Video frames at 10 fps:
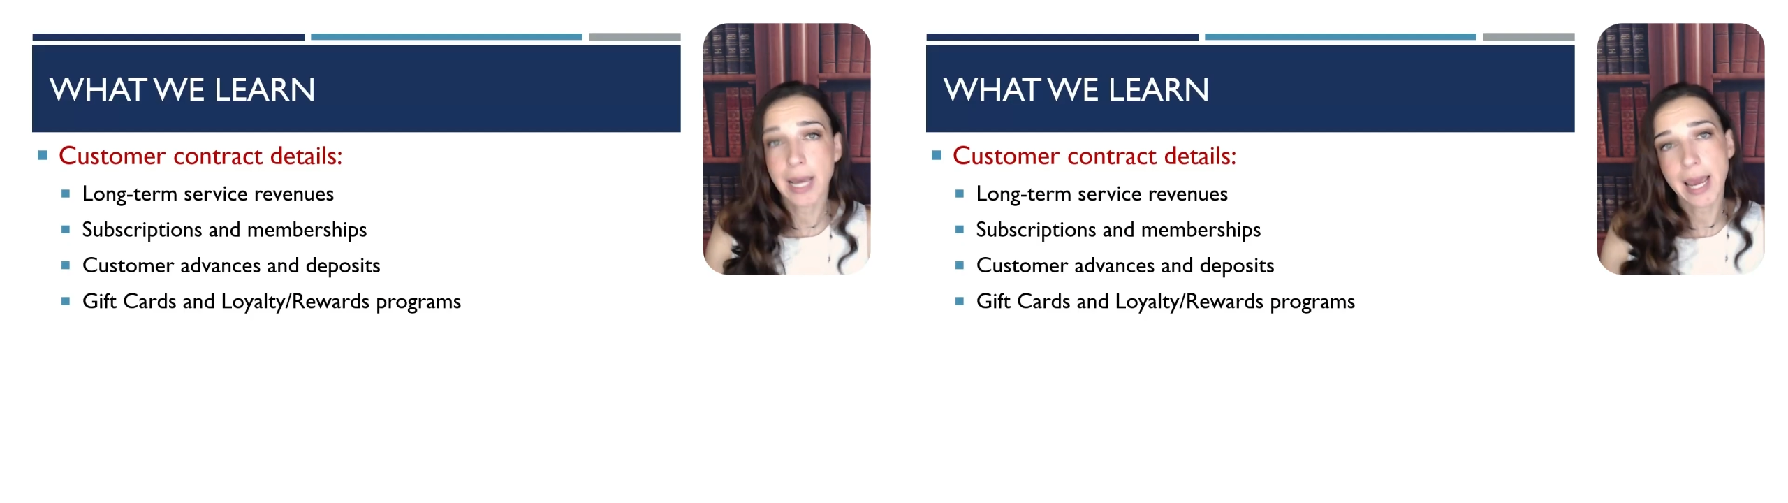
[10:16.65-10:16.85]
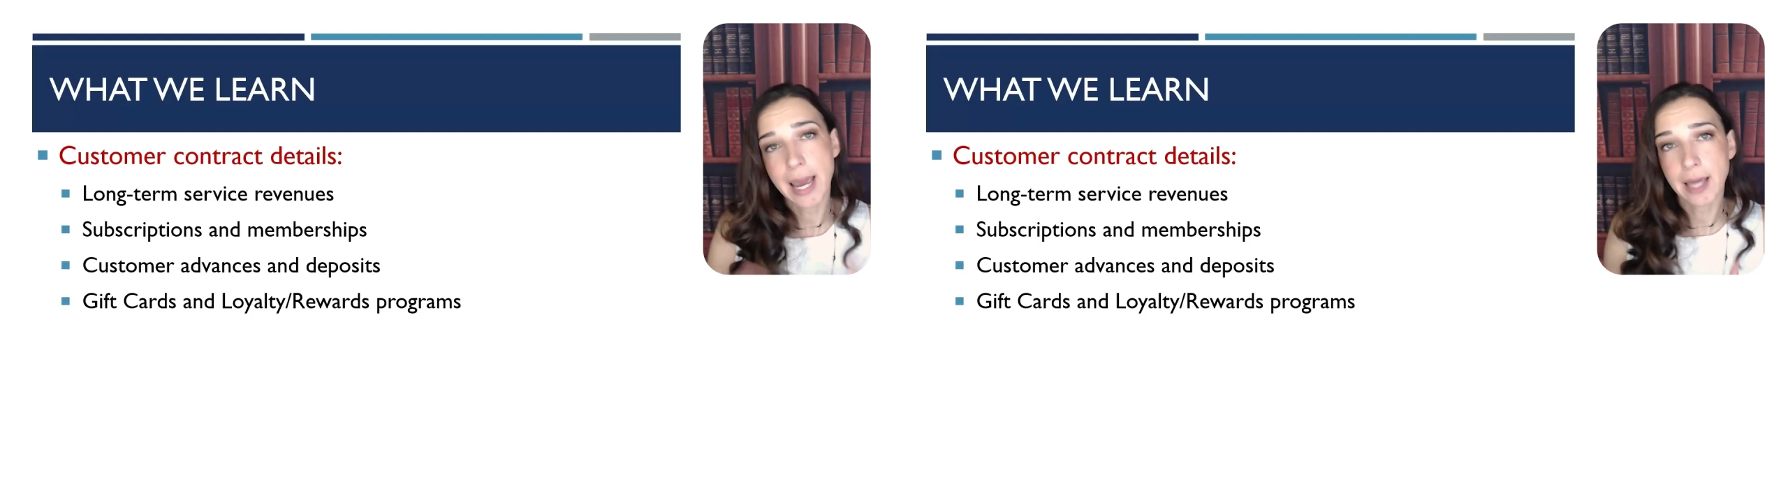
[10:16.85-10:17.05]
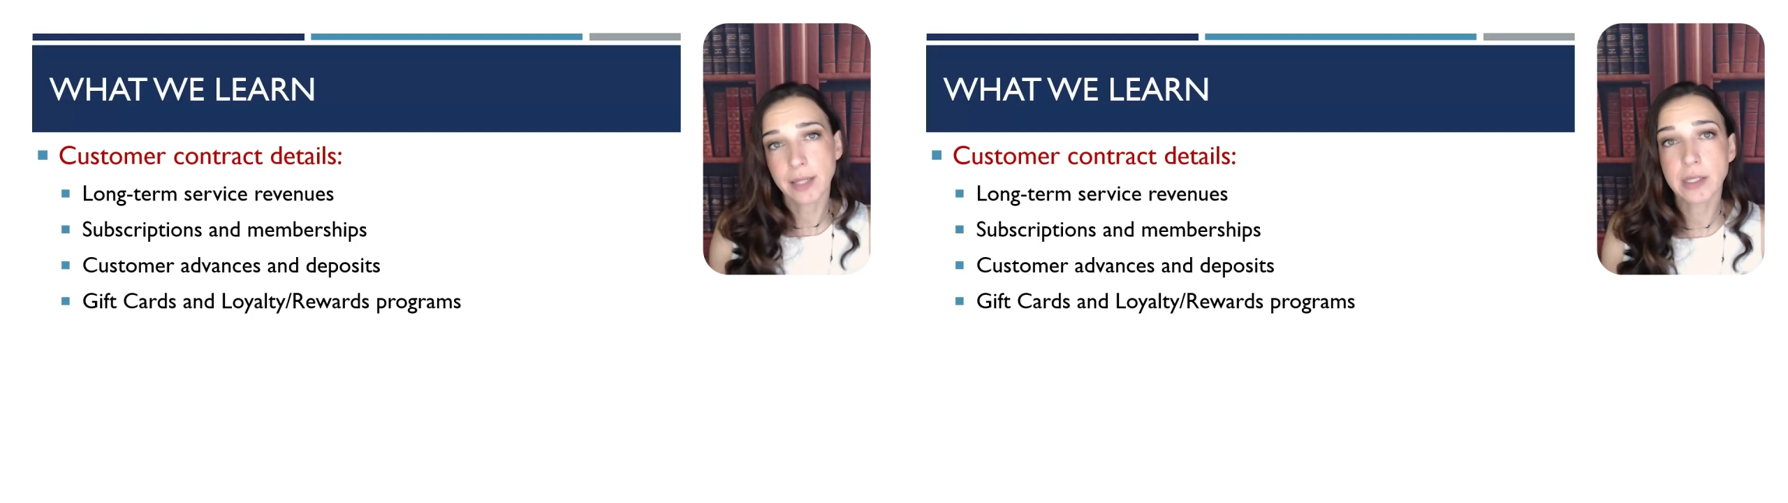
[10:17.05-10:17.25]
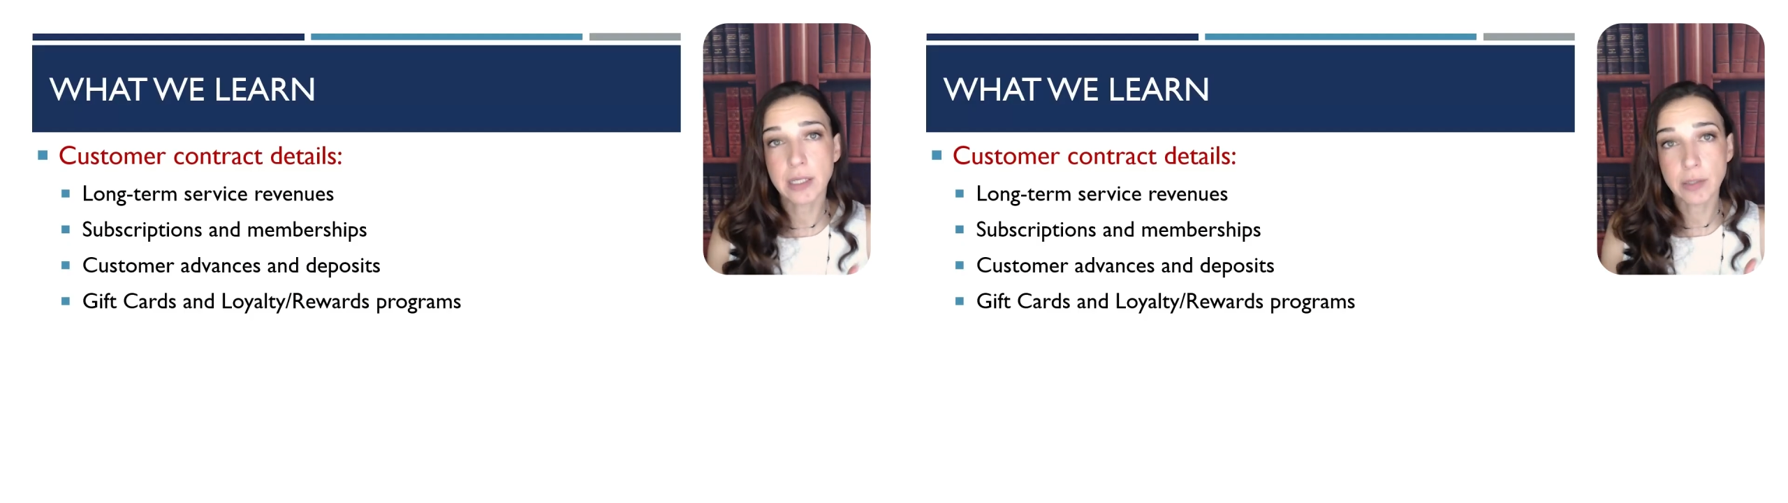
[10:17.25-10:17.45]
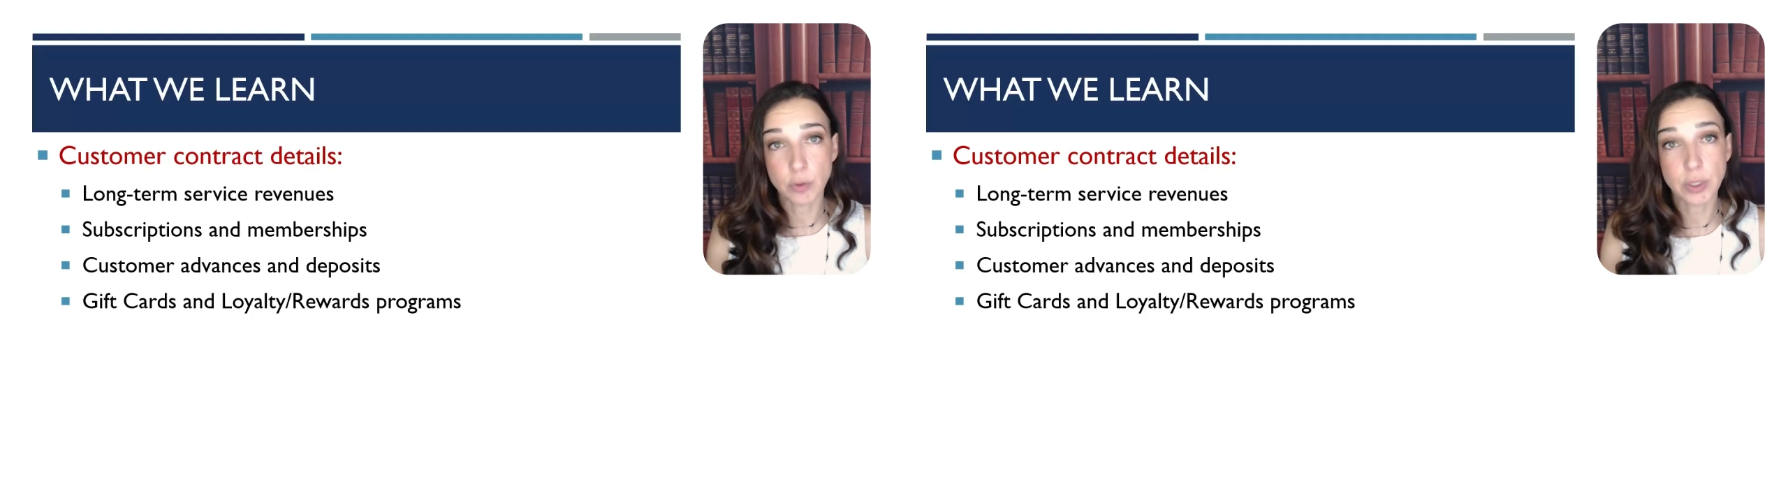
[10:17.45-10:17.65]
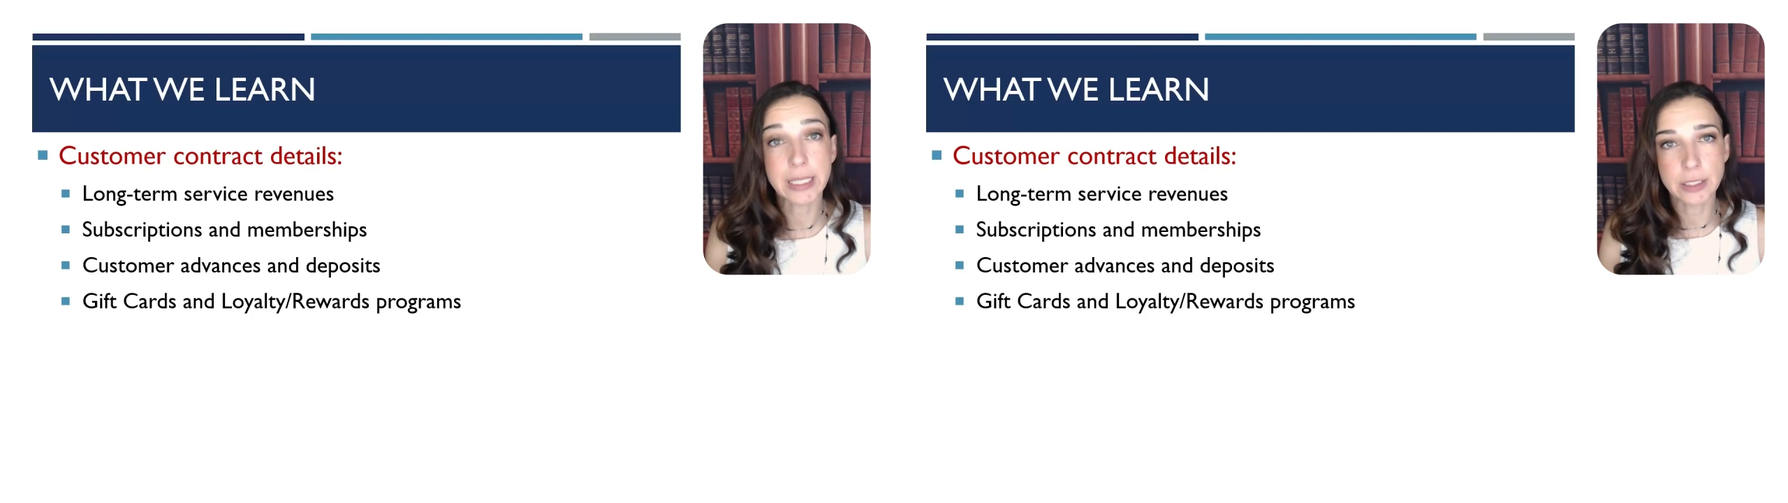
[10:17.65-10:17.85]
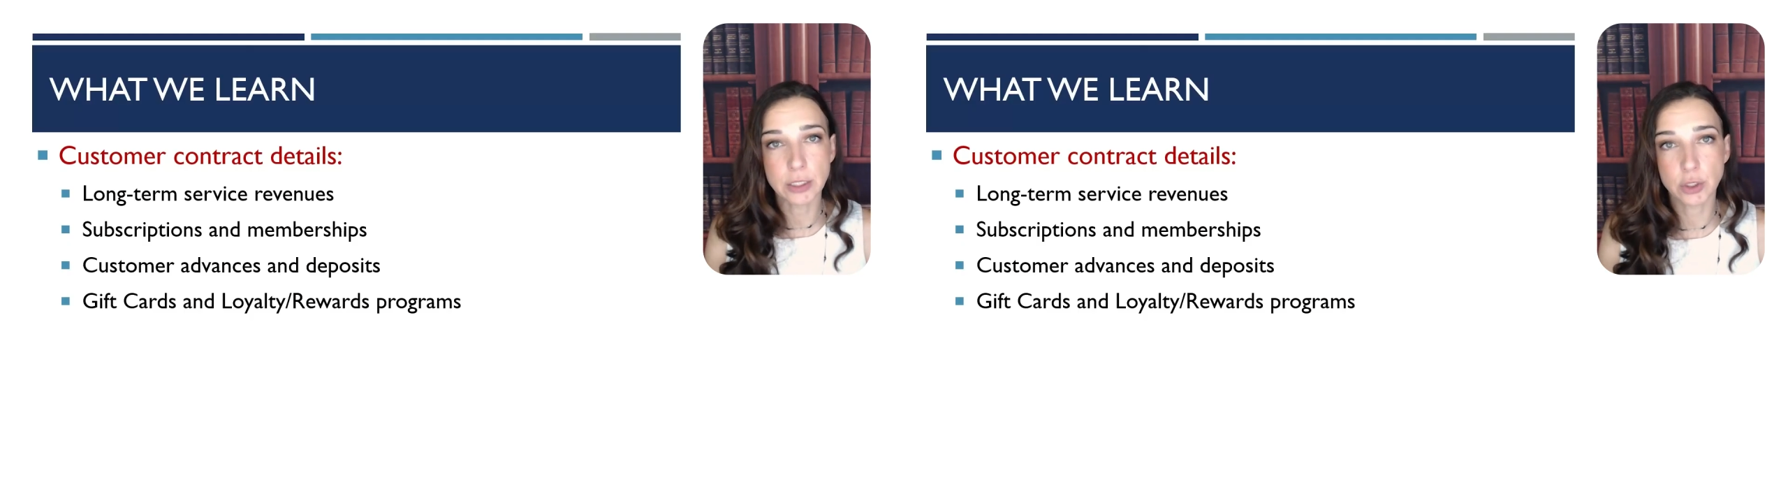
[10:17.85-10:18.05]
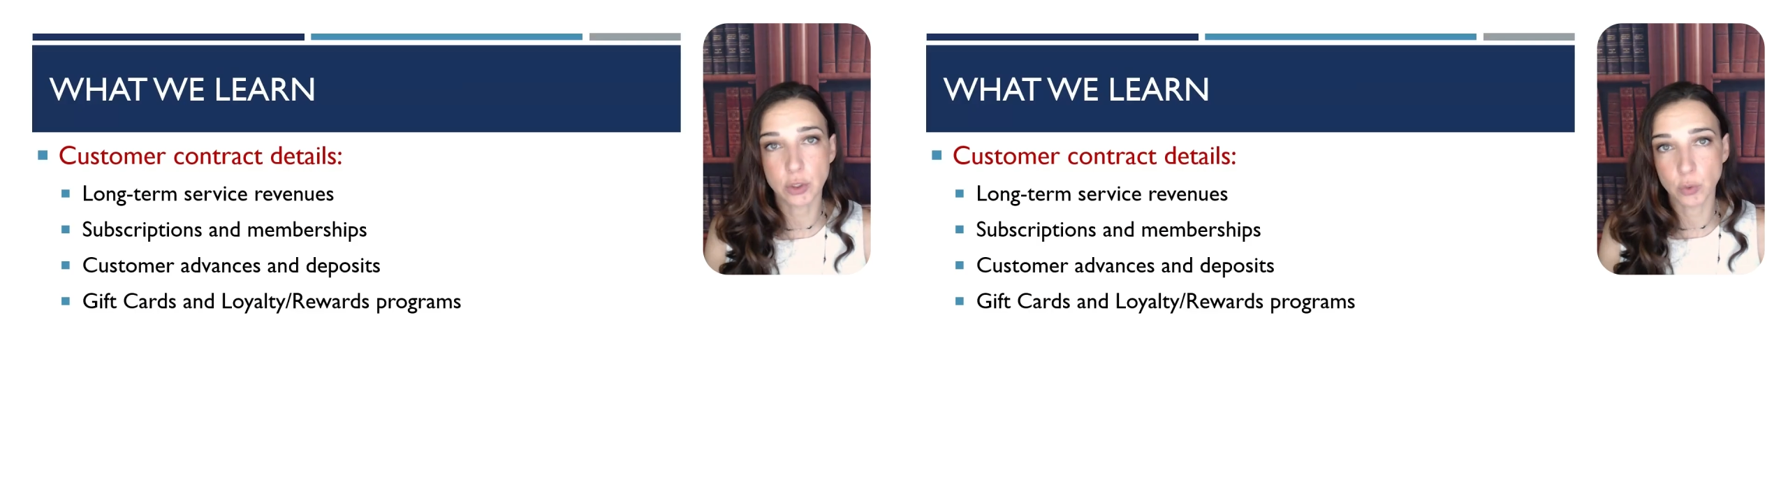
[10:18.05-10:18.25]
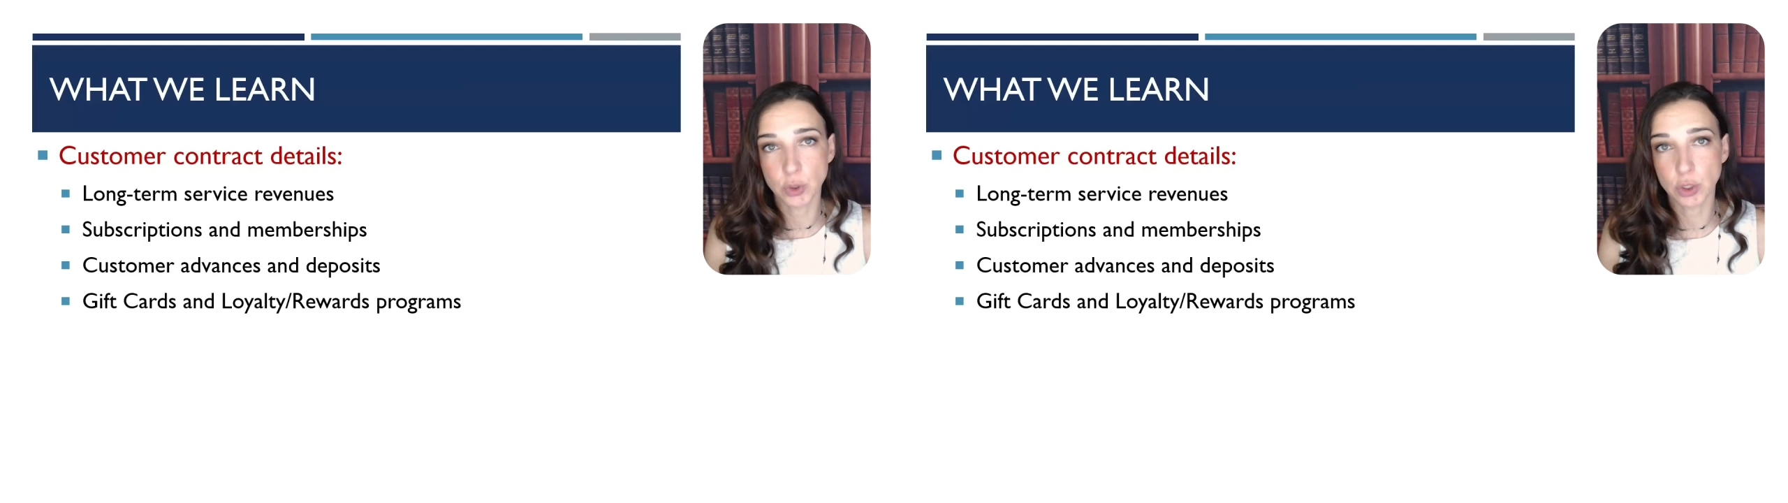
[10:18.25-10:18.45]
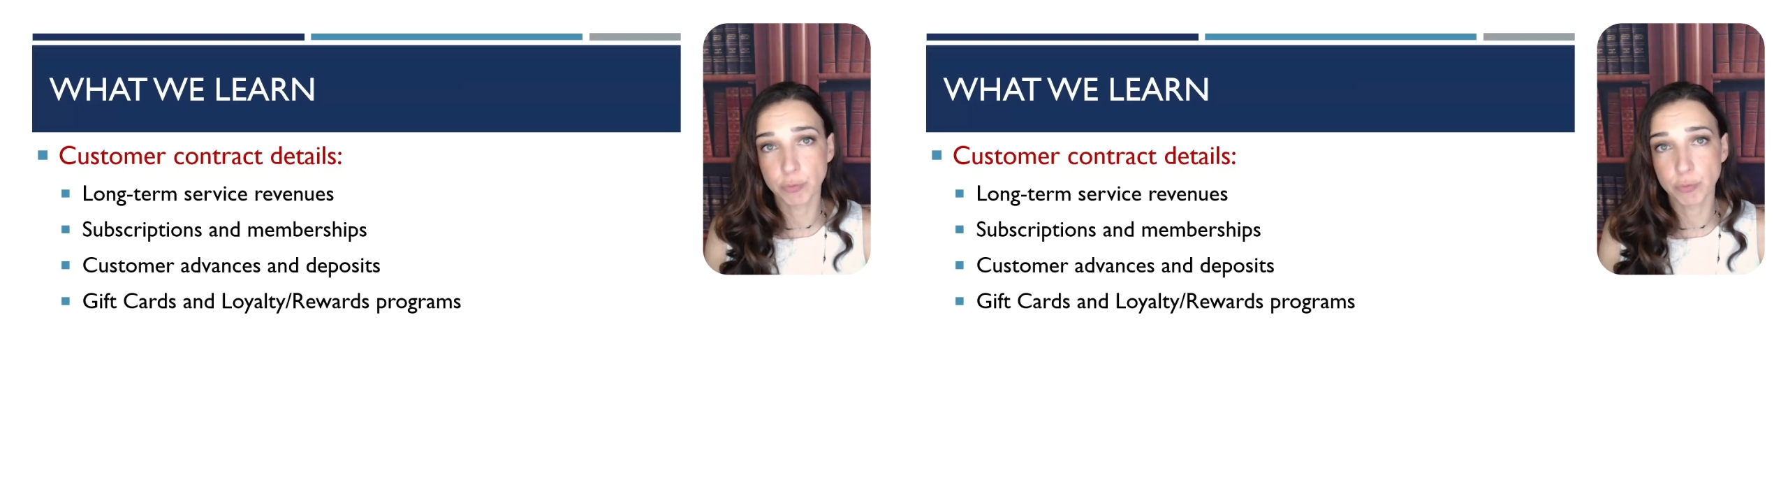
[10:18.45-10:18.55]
and the related disclosure